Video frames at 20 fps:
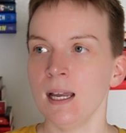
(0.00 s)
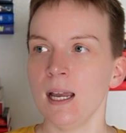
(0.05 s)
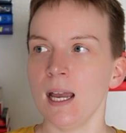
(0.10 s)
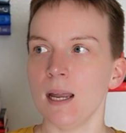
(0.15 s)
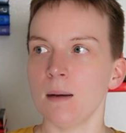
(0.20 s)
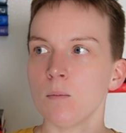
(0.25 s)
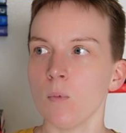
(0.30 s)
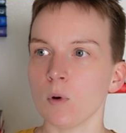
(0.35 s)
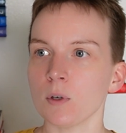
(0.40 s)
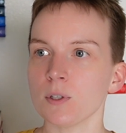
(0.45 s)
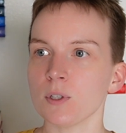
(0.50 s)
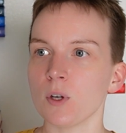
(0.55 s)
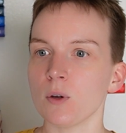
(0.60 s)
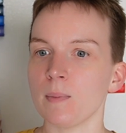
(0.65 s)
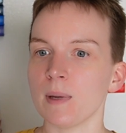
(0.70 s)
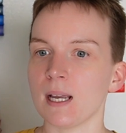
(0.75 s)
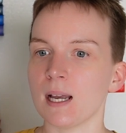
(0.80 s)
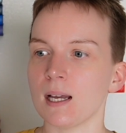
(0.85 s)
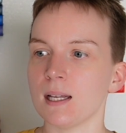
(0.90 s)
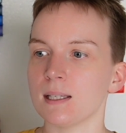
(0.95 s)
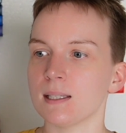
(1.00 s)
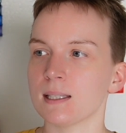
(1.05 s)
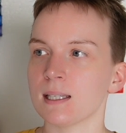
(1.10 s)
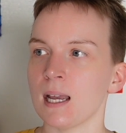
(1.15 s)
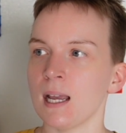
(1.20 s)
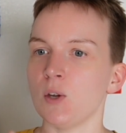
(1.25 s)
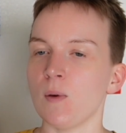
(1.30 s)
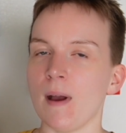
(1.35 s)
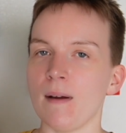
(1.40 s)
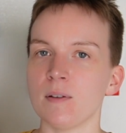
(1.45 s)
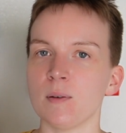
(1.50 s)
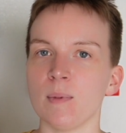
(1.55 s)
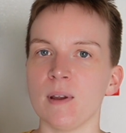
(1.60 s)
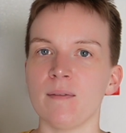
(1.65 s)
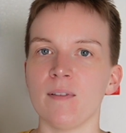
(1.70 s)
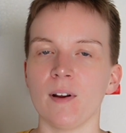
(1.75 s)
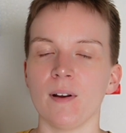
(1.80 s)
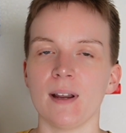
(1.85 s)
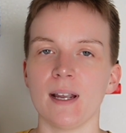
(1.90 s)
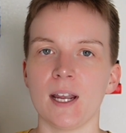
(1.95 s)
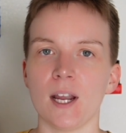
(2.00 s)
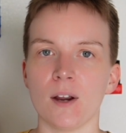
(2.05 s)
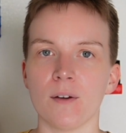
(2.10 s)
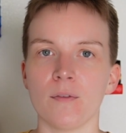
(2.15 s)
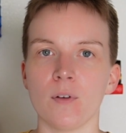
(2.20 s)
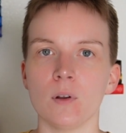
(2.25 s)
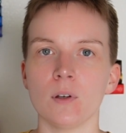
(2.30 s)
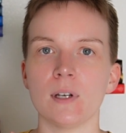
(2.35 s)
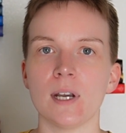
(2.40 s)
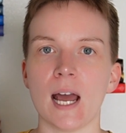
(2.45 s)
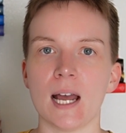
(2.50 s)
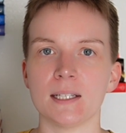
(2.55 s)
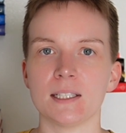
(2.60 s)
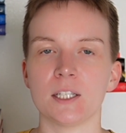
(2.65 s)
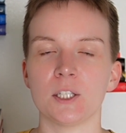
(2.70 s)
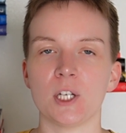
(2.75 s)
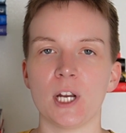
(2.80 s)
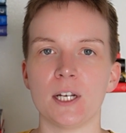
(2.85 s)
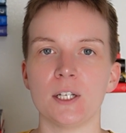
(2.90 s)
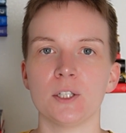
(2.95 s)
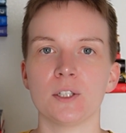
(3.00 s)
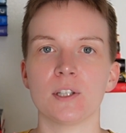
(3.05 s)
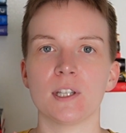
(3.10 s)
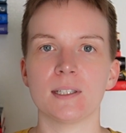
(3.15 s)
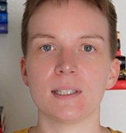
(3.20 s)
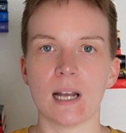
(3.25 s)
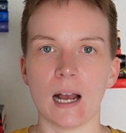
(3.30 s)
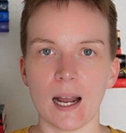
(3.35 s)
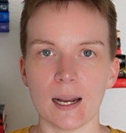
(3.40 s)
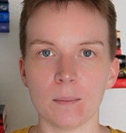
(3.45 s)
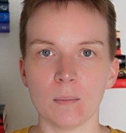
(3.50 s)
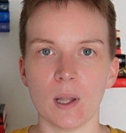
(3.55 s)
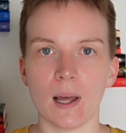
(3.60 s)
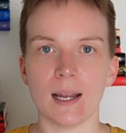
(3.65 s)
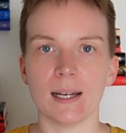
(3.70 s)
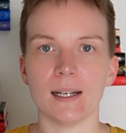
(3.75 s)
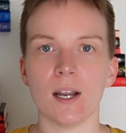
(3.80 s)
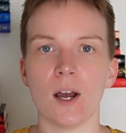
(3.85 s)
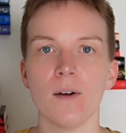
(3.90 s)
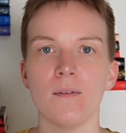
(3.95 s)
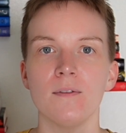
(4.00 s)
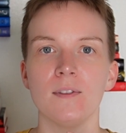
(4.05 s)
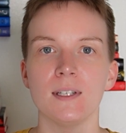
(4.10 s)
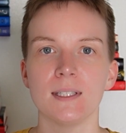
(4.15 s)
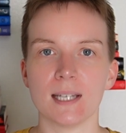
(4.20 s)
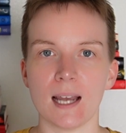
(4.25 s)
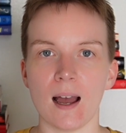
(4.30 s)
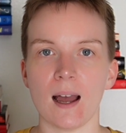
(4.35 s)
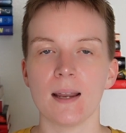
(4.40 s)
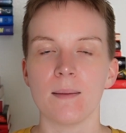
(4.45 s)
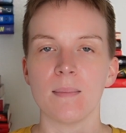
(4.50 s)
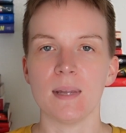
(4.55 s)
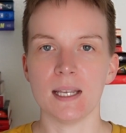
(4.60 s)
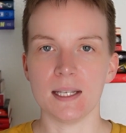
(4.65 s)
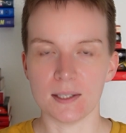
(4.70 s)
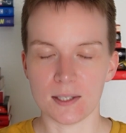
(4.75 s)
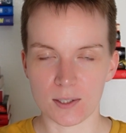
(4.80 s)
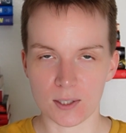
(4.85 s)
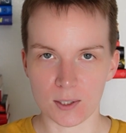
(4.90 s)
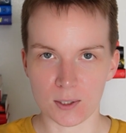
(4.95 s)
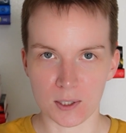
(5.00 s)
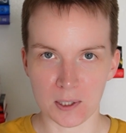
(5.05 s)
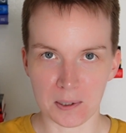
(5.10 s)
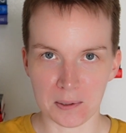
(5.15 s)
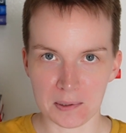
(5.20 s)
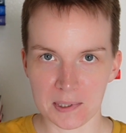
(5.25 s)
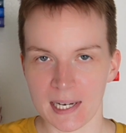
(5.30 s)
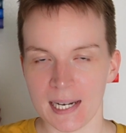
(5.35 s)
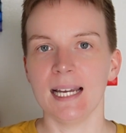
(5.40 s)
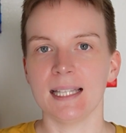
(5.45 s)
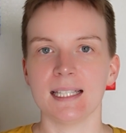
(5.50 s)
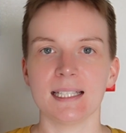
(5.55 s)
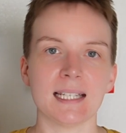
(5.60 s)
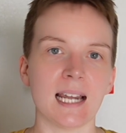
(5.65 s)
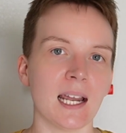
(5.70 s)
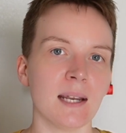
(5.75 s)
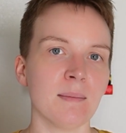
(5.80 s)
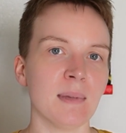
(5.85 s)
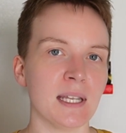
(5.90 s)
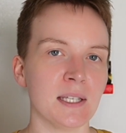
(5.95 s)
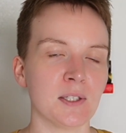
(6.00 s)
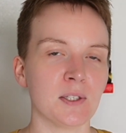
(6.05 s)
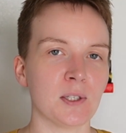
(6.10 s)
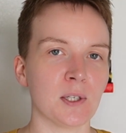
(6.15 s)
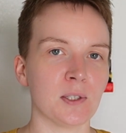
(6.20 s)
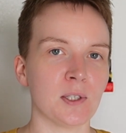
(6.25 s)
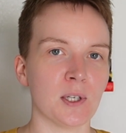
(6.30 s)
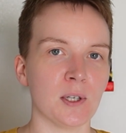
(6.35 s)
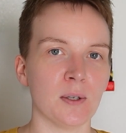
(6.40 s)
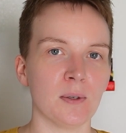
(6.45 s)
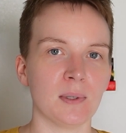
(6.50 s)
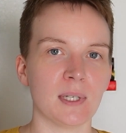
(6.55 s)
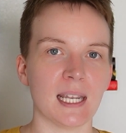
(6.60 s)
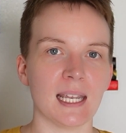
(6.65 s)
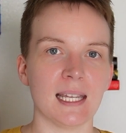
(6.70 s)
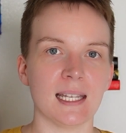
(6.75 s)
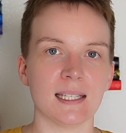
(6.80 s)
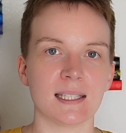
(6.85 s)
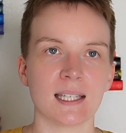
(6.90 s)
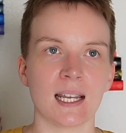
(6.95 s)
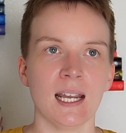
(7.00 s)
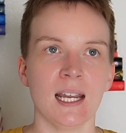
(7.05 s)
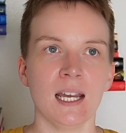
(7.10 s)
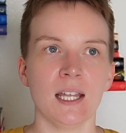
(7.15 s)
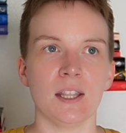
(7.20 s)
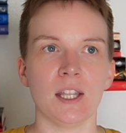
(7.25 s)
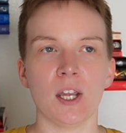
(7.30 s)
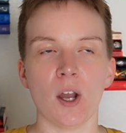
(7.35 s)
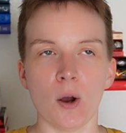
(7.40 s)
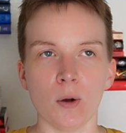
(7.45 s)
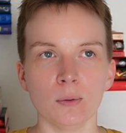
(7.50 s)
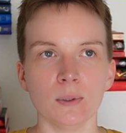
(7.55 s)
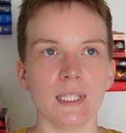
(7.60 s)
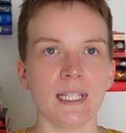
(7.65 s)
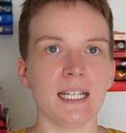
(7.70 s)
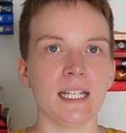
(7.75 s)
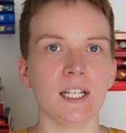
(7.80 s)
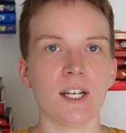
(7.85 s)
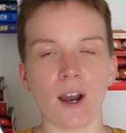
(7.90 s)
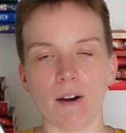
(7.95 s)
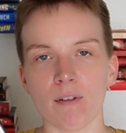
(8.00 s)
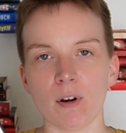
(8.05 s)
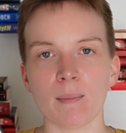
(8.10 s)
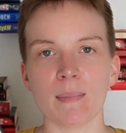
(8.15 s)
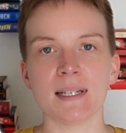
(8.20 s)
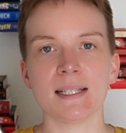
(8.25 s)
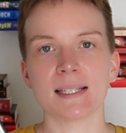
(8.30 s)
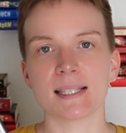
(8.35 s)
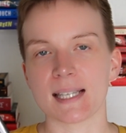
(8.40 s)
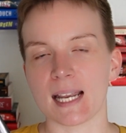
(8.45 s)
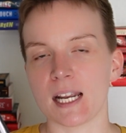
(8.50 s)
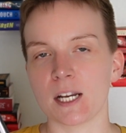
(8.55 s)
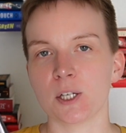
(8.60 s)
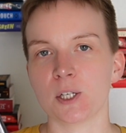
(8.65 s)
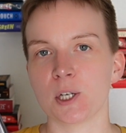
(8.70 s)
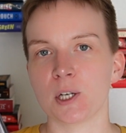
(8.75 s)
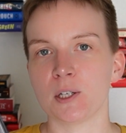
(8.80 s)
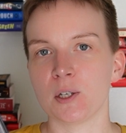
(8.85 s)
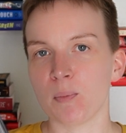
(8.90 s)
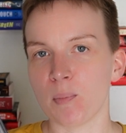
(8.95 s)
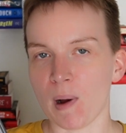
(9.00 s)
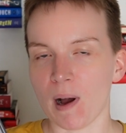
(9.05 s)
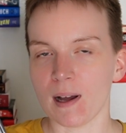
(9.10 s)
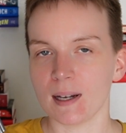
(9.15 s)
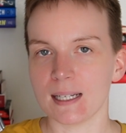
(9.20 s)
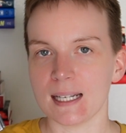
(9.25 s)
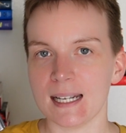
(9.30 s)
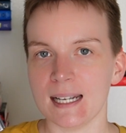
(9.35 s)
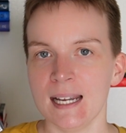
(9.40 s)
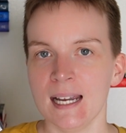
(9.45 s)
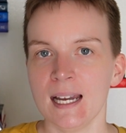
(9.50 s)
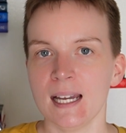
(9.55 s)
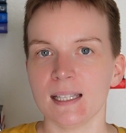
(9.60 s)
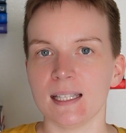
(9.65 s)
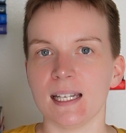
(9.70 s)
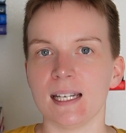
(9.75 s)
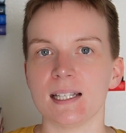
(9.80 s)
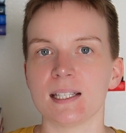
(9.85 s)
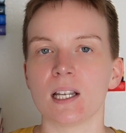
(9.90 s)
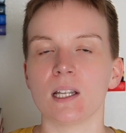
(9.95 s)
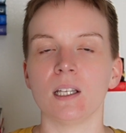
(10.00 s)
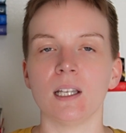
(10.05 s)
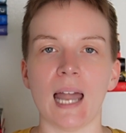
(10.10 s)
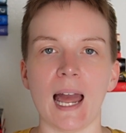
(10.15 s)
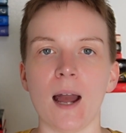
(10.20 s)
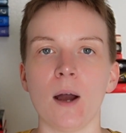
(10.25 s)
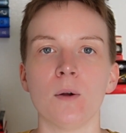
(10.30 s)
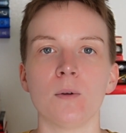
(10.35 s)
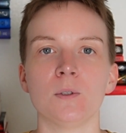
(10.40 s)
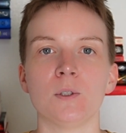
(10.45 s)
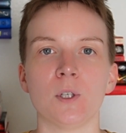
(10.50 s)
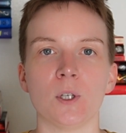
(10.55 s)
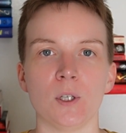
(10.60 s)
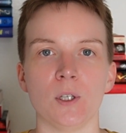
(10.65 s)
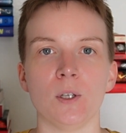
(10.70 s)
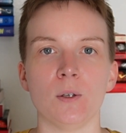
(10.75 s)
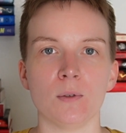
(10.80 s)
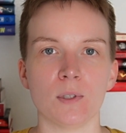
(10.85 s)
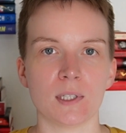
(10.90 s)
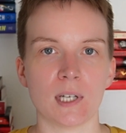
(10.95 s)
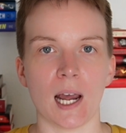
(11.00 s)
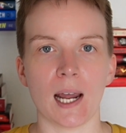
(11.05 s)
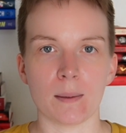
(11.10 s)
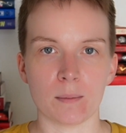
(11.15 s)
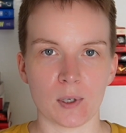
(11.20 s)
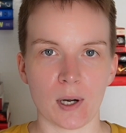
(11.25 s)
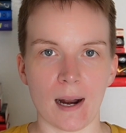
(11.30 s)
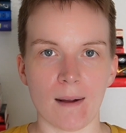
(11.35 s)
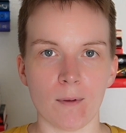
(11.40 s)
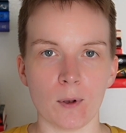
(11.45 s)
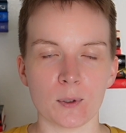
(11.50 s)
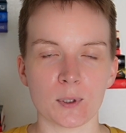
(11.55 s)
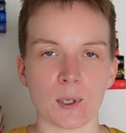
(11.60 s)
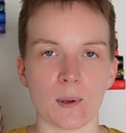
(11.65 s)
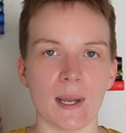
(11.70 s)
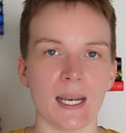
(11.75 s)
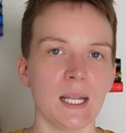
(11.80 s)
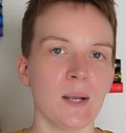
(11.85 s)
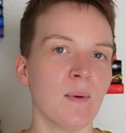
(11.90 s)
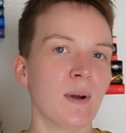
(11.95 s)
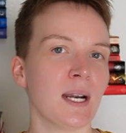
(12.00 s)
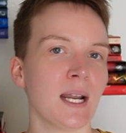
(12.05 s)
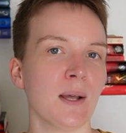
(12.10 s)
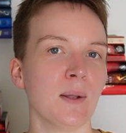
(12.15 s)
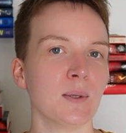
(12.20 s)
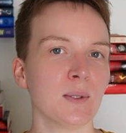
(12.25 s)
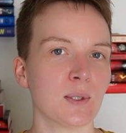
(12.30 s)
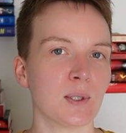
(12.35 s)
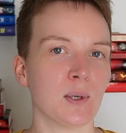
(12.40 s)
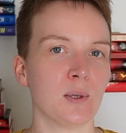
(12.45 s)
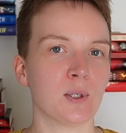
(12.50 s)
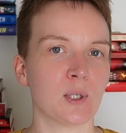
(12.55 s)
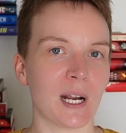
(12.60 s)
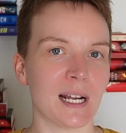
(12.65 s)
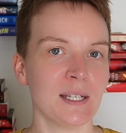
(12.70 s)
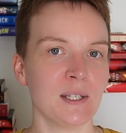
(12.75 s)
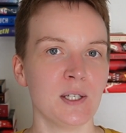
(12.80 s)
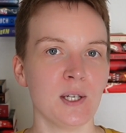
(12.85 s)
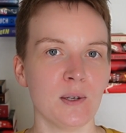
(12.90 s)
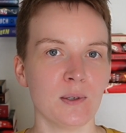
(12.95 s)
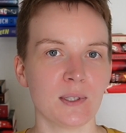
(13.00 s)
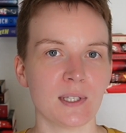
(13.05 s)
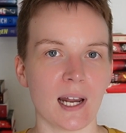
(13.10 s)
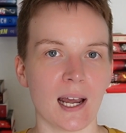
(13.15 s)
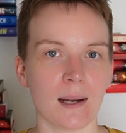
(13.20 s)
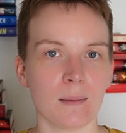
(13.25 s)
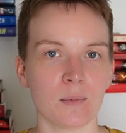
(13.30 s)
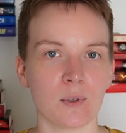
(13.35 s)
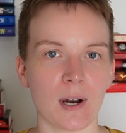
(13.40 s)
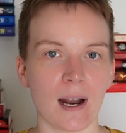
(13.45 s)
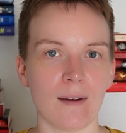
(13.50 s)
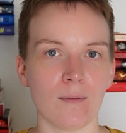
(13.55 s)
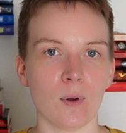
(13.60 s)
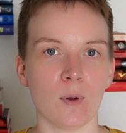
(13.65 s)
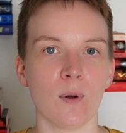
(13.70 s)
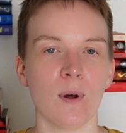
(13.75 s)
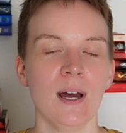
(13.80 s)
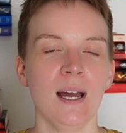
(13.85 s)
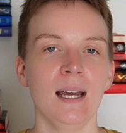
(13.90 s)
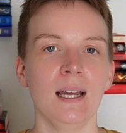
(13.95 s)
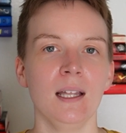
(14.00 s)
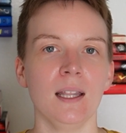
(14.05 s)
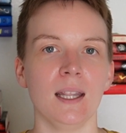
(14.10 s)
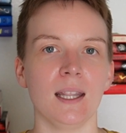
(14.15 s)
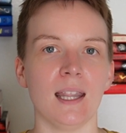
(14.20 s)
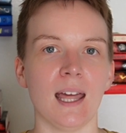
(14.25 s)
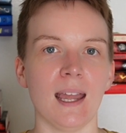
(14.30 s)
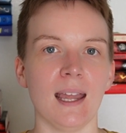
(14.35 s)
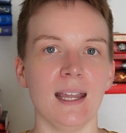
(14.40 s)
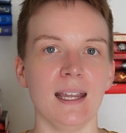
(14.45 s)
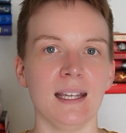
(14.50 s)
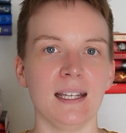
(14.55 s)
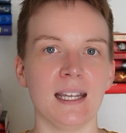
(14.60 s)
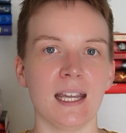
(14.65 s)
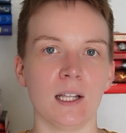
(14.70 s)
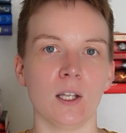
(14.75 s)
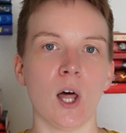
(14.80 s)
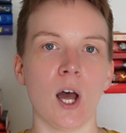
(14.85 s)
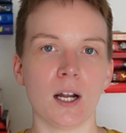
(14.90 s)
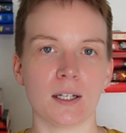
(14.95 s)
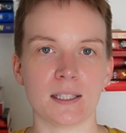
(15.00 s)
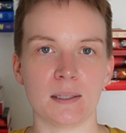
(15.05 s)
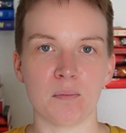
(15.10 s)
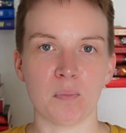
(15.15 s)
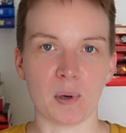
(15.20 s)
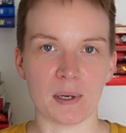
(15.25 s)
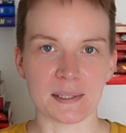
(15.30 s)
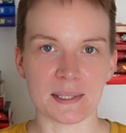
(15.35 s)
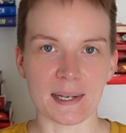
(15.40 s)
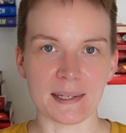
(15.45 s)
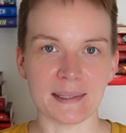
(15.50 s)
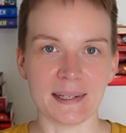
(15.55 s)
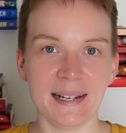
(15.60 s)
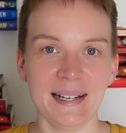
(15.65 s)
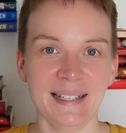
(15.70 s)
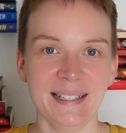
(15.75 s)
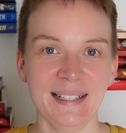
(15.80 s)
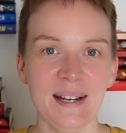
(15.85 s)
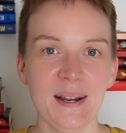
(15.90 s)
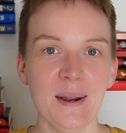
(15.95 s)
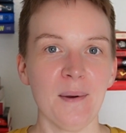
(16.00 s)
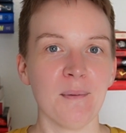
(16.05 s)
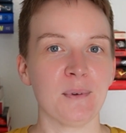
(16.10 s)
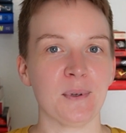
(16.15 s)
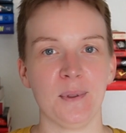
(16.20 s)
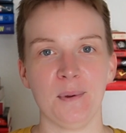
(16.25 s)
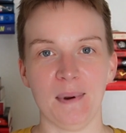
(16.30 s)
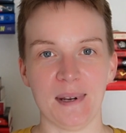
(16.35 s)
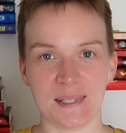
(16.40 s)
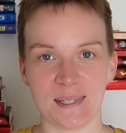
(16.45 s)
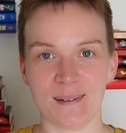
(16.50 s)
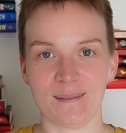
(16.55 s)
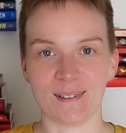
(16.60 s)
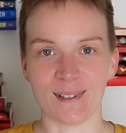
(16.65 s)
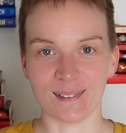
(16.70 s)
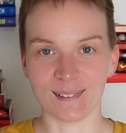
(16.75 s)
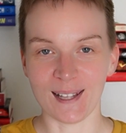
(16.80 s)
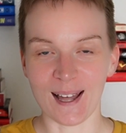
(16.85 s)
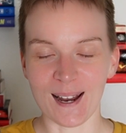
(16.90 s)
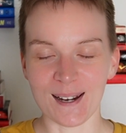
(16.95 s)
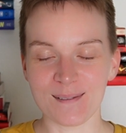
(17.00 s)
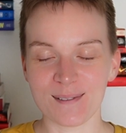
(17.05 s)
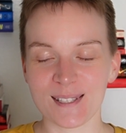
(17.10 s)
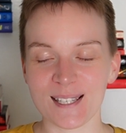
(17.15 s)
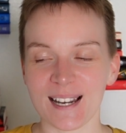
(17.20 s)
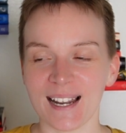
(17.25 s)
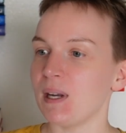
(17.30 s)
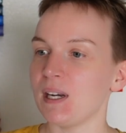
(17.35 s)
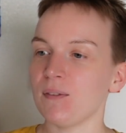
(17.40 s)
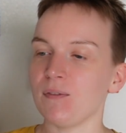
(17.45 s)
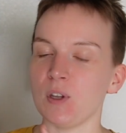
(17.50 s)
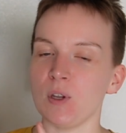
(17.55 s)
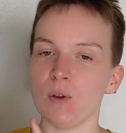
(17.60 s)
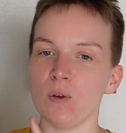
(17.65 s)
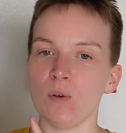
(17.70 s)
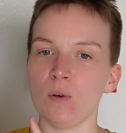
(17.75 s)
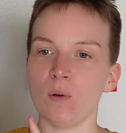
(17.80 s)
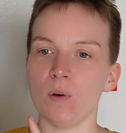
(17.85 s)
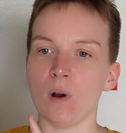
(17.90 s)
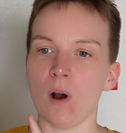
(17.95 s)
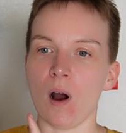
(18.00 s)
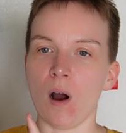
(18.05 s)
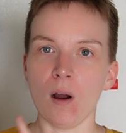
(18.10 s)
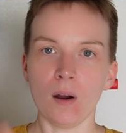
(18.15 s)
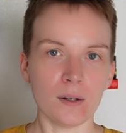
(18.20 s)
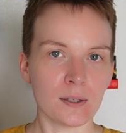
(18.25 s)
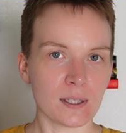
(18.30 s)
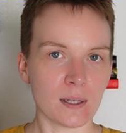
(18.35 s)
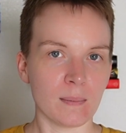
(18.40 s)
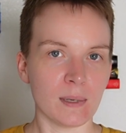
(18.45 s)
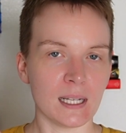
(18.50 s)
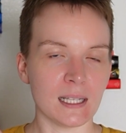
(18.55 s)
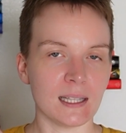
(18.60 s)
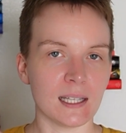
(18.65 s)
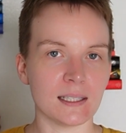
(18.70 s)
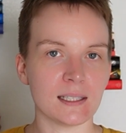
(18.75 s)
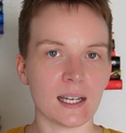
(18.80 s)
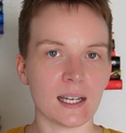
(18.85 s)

and more so because you have to be very careful not to change the timeline of the Time Institute. And the Time Institute is the only government-sanctioned body that is allowed to use time travel. So anyone else who tries to use time travel, they get locked in prison for the rest of their lives. But if you are somebody that